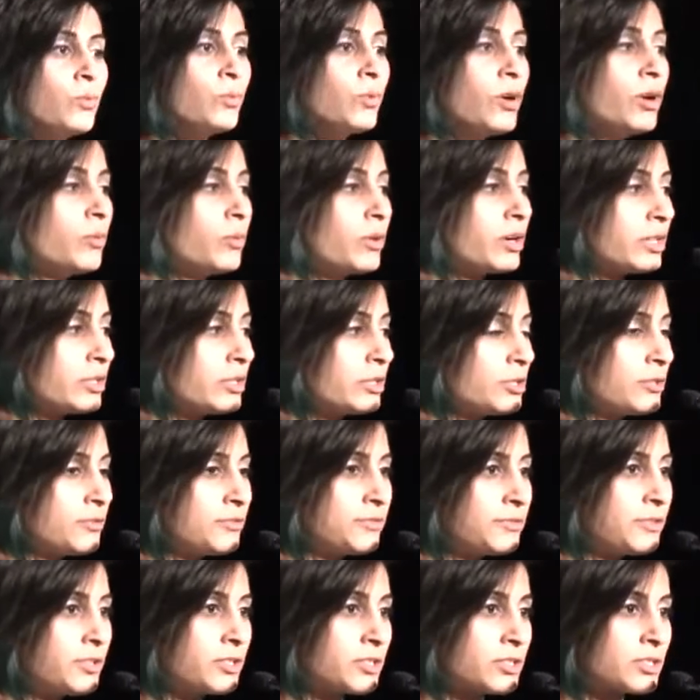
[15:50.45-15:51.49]
what we're going to do
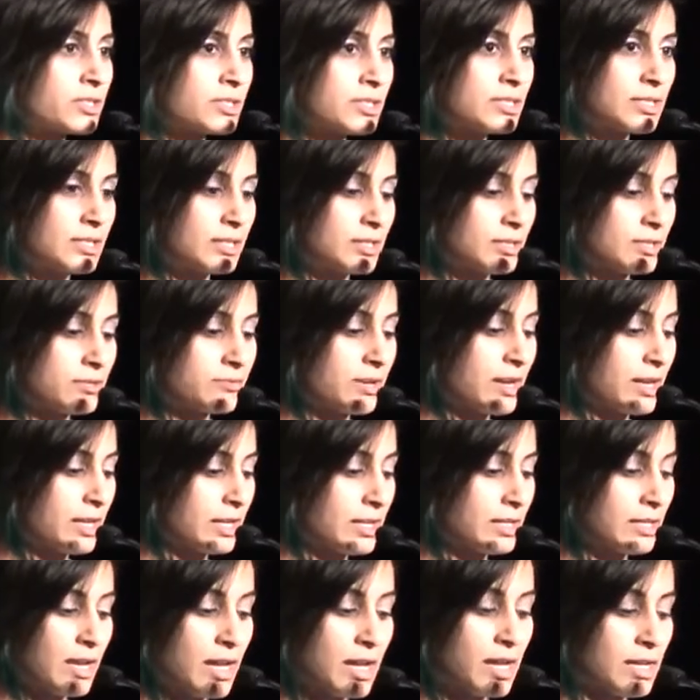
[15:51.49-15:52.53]
first is
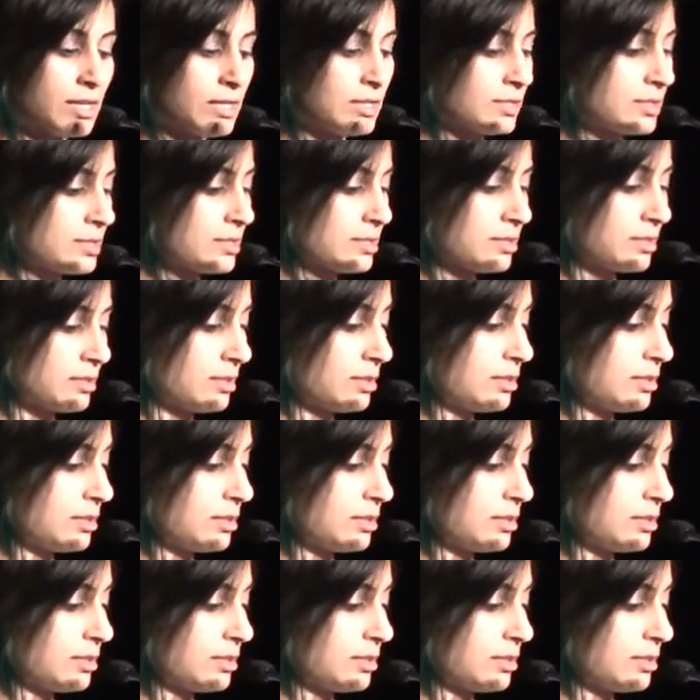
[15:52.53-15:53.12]
recognize